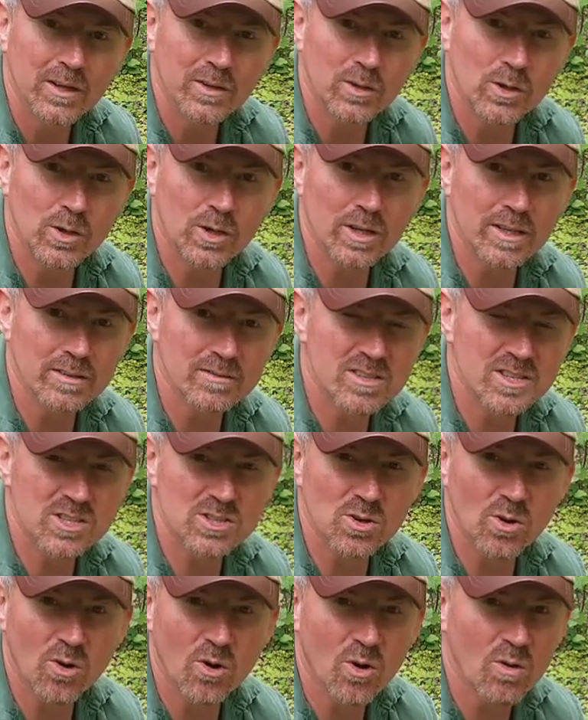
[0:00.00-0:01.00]
You can
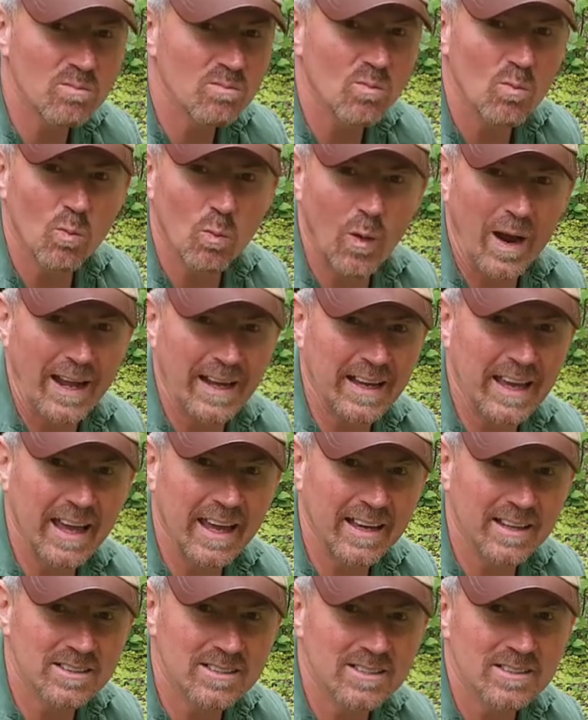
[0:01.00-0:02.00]
store wet
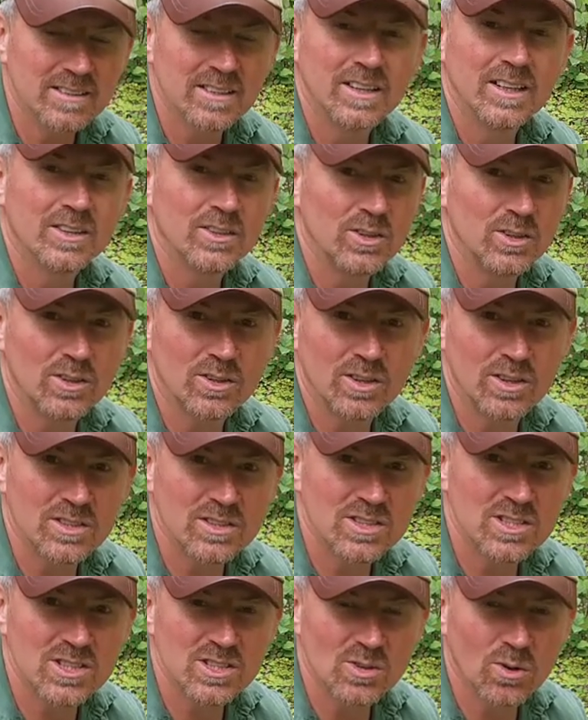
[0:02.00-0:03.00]
kit, you
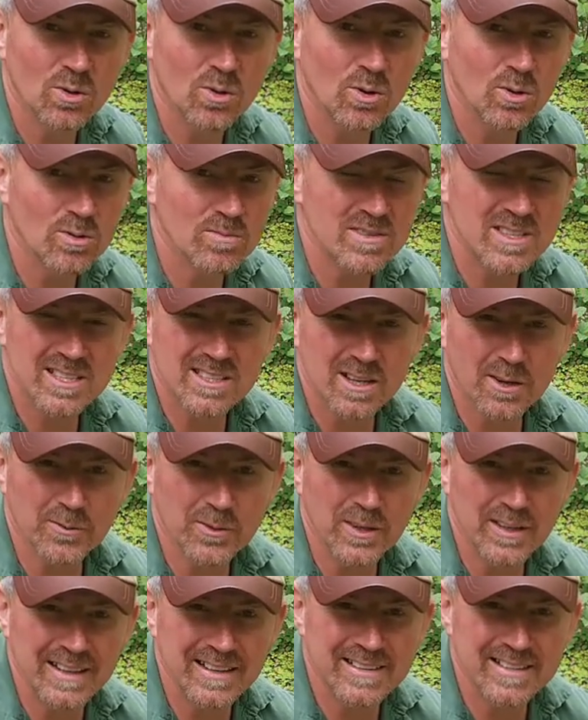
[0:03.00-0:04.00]
can store stuff
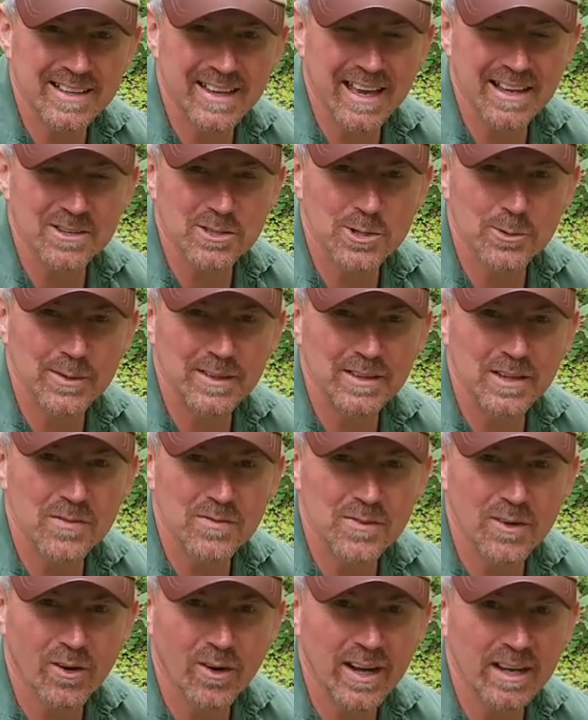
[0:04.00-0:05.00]
you need to get to in the
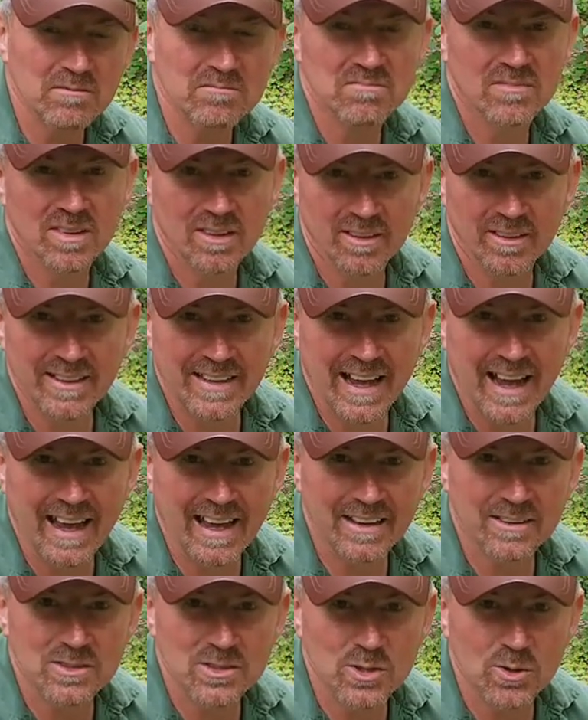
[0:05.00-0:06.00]
night, like your
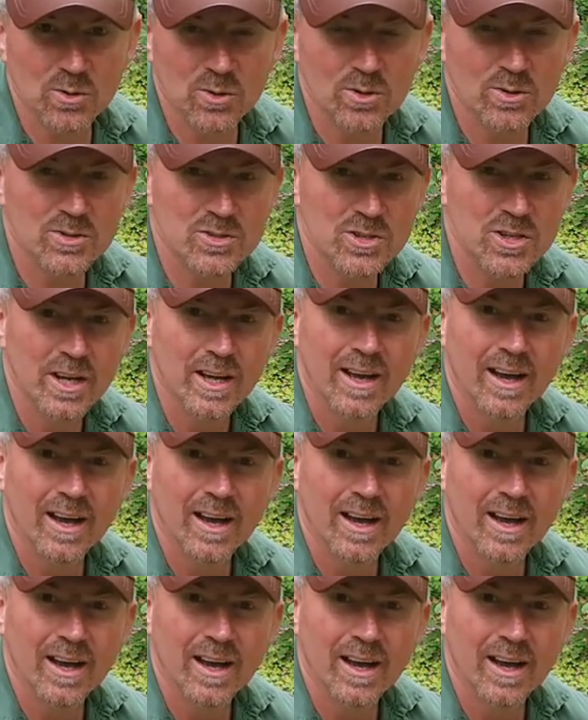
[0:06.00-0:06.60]
head torch,